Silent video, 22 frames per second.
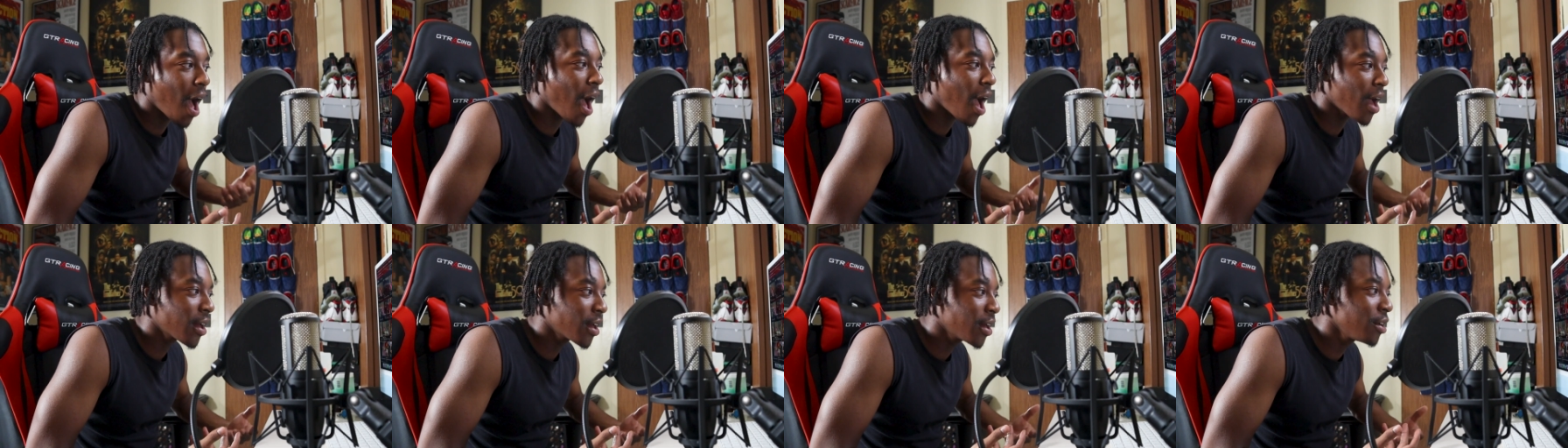
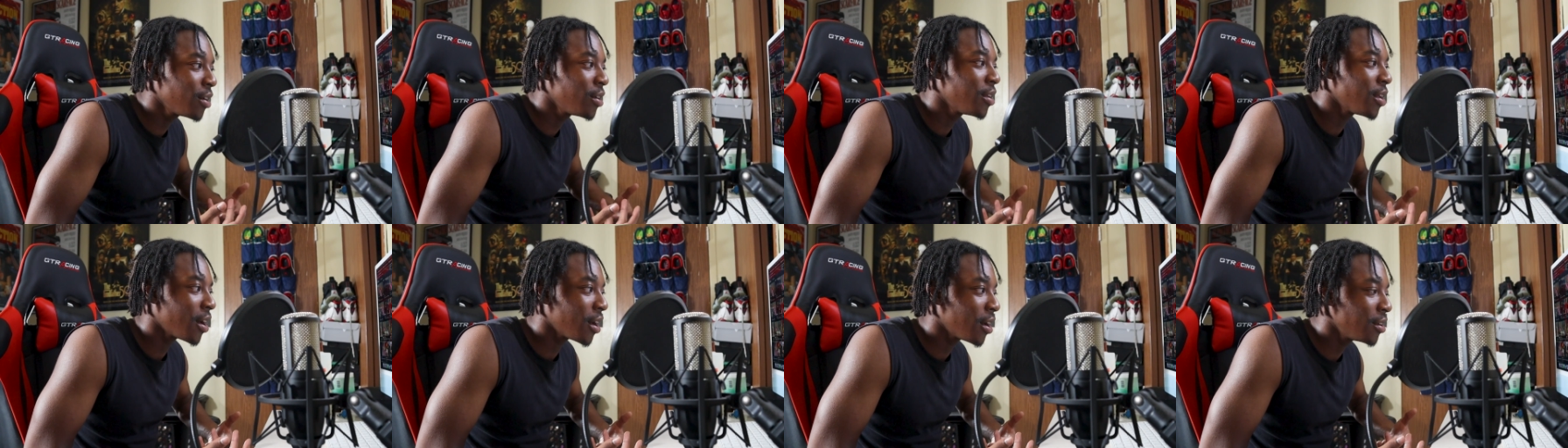I
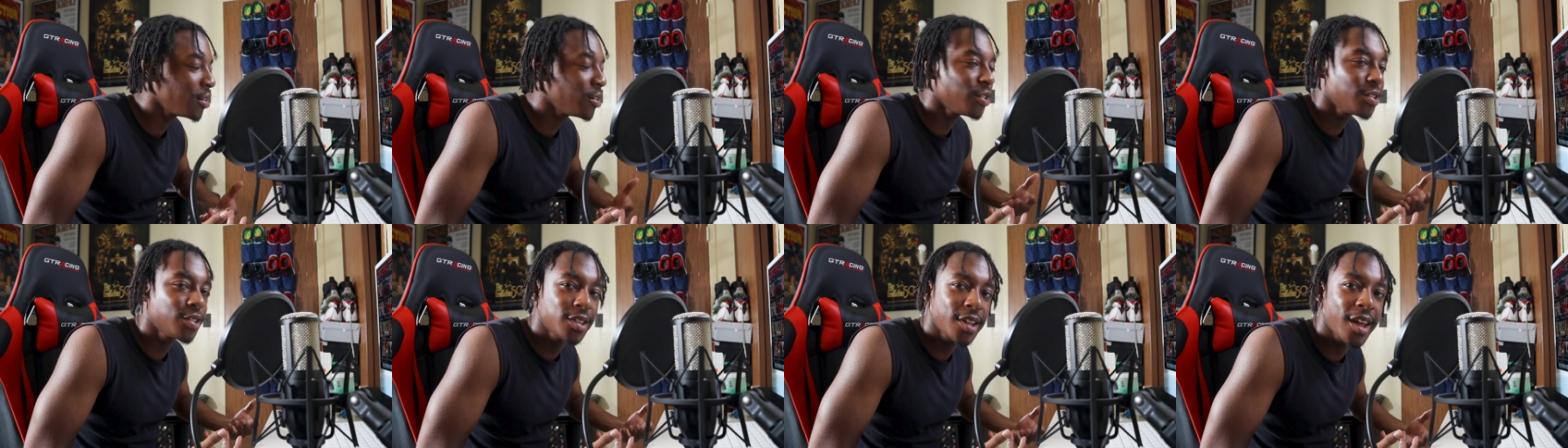could
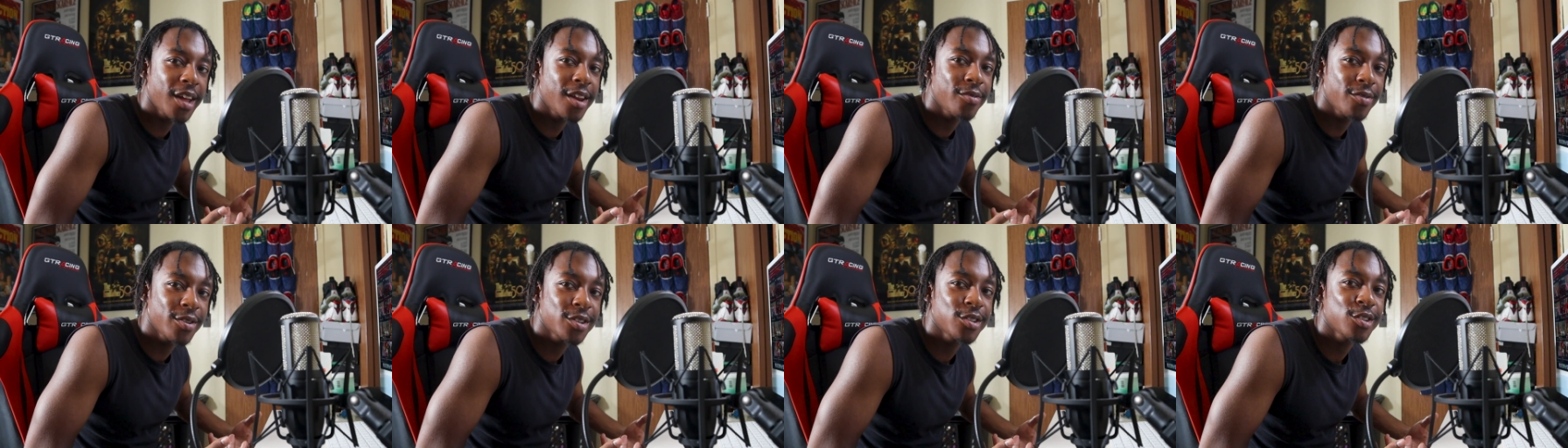
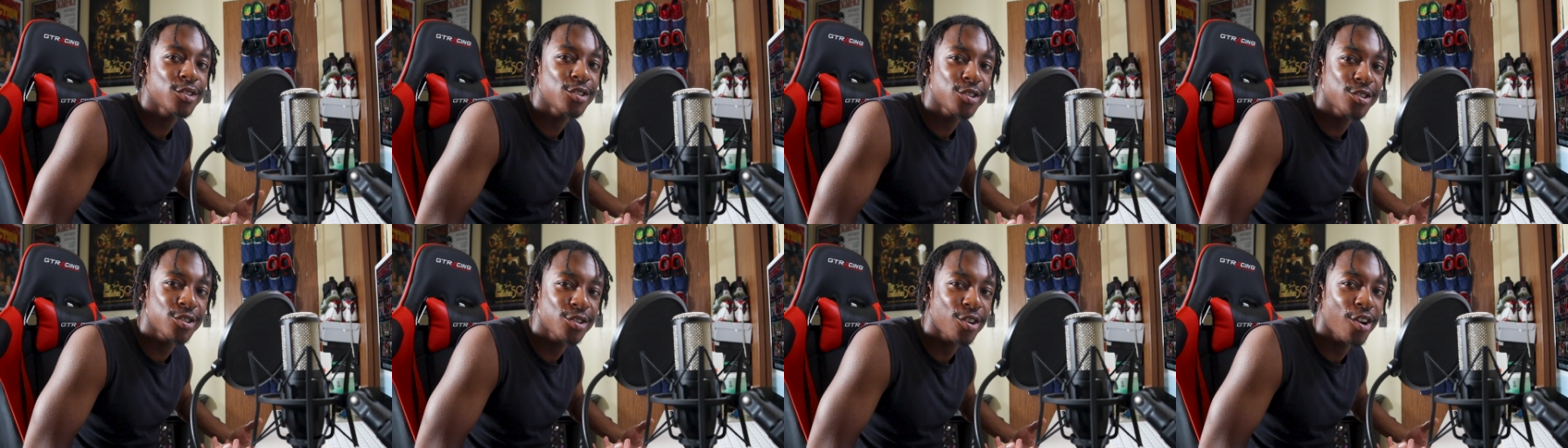understand if it's a
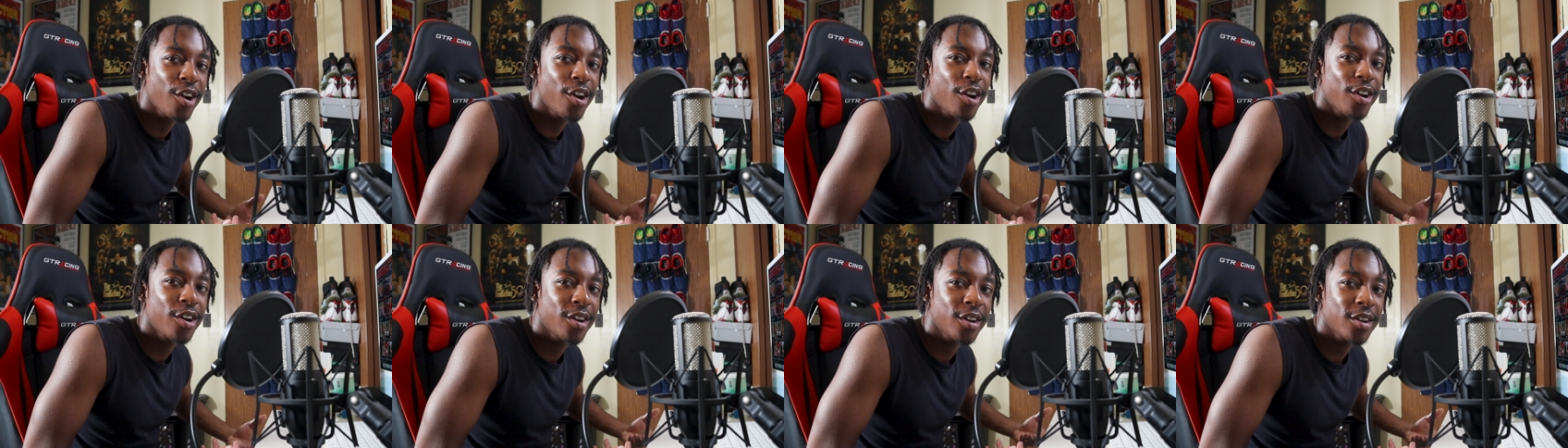
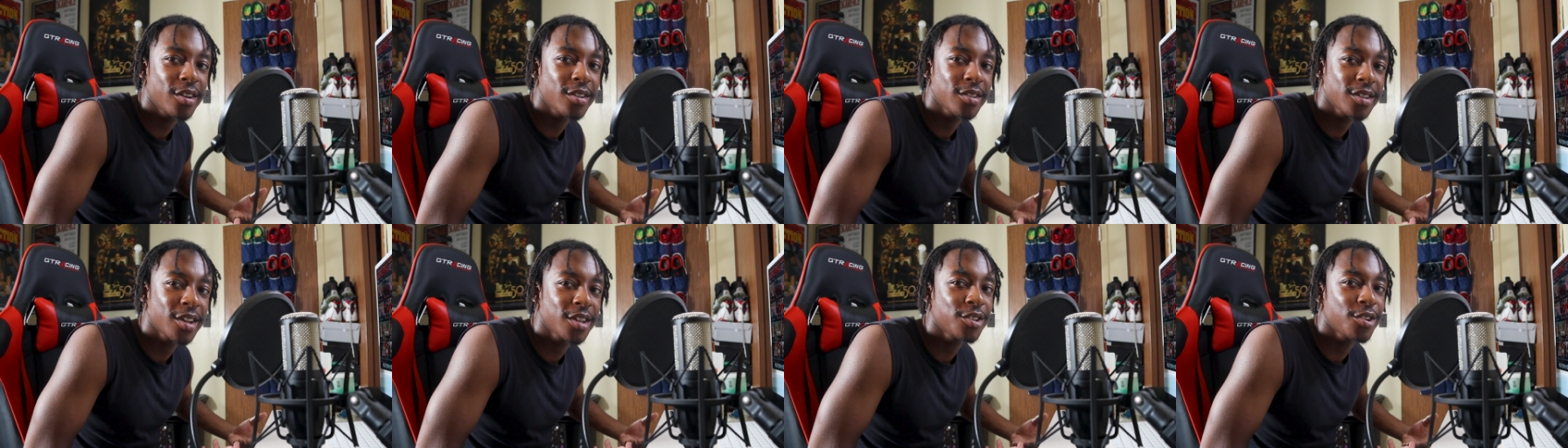
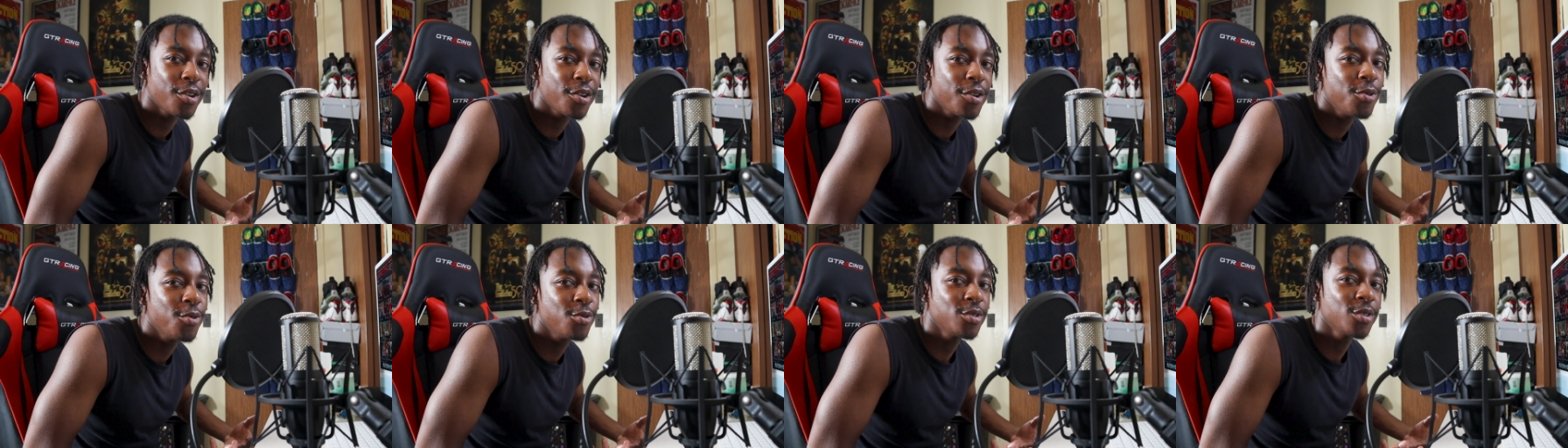song that
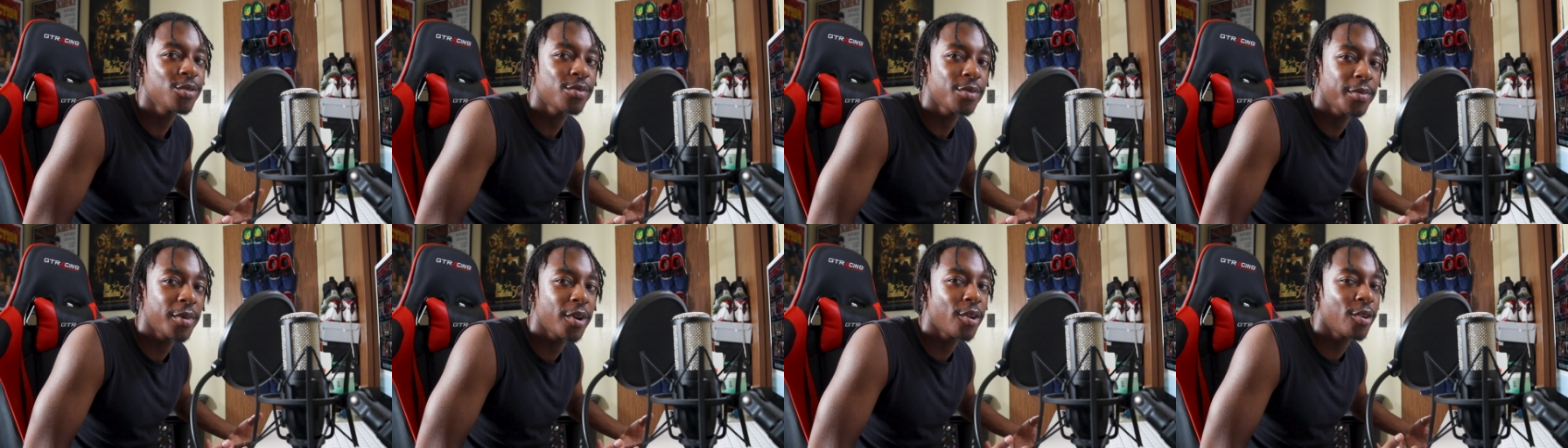they're using
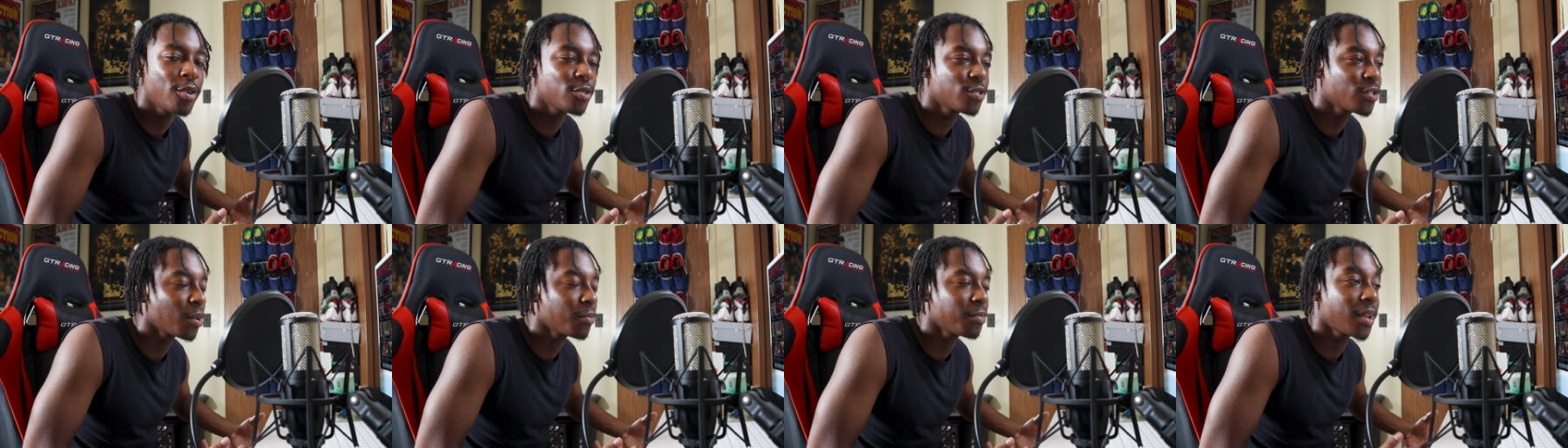from her
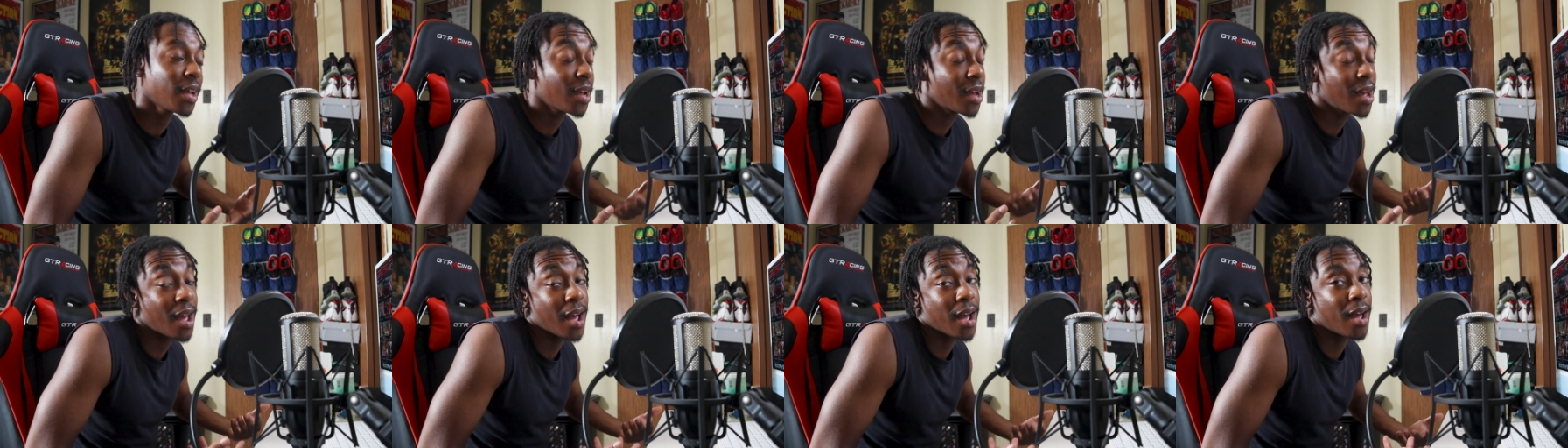or
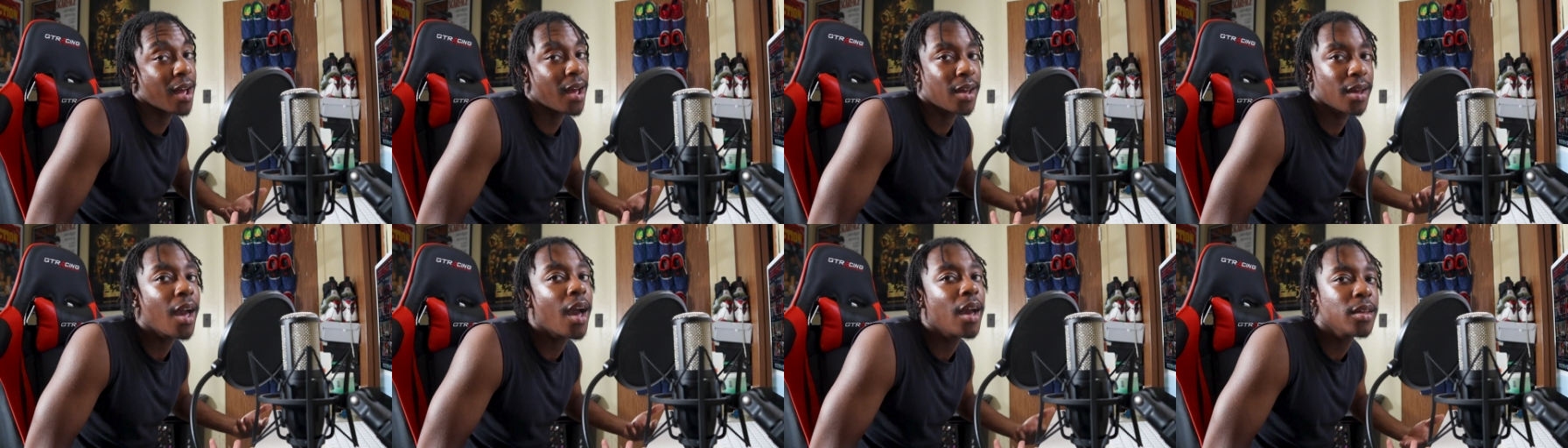something.
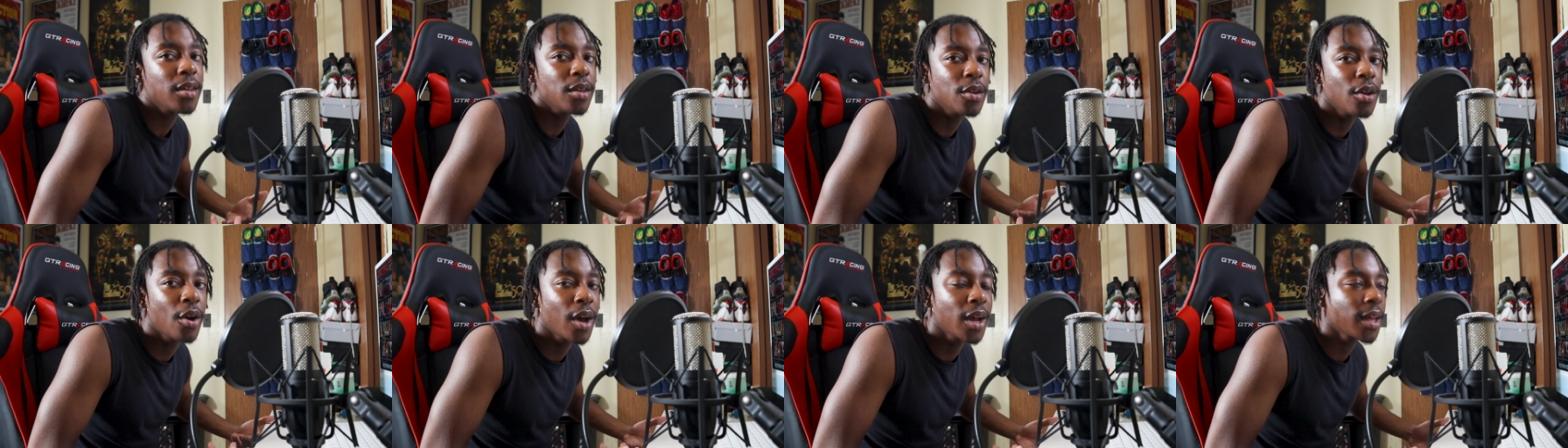I
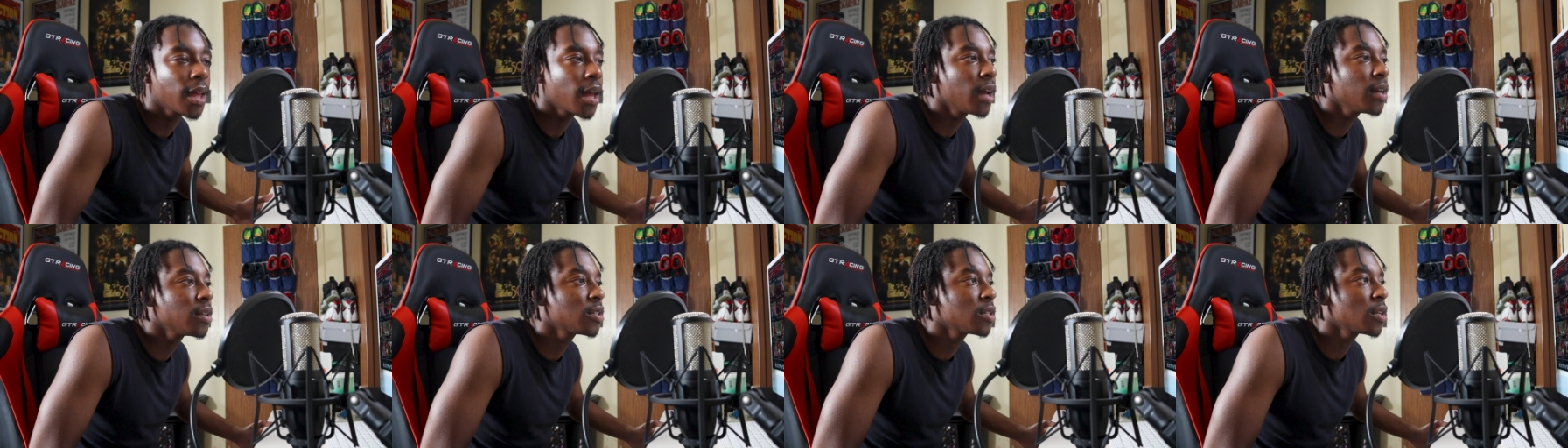you know, I
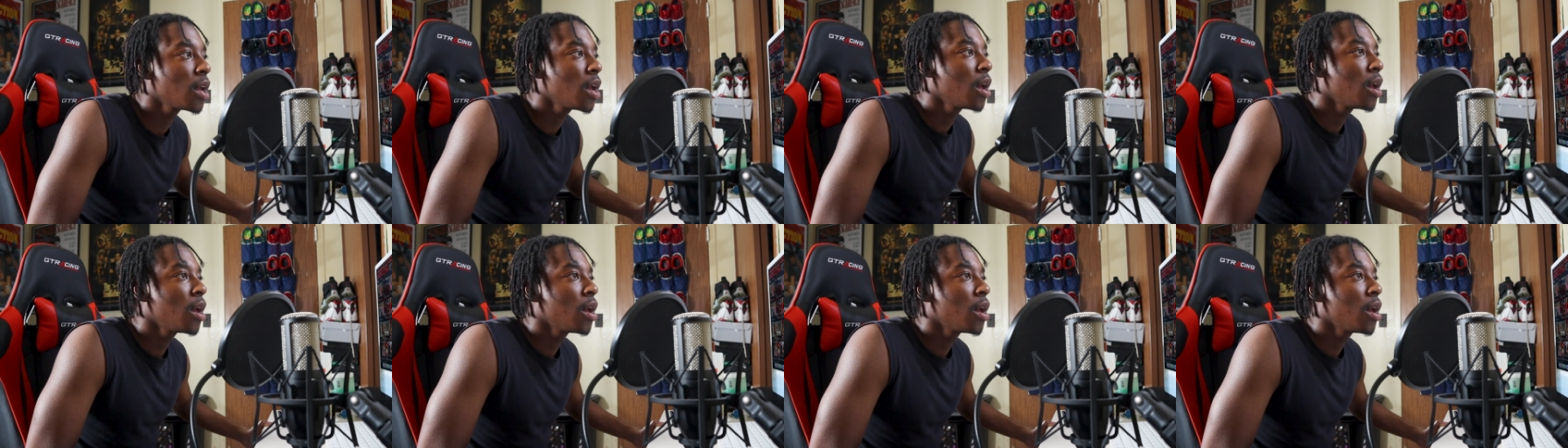guess.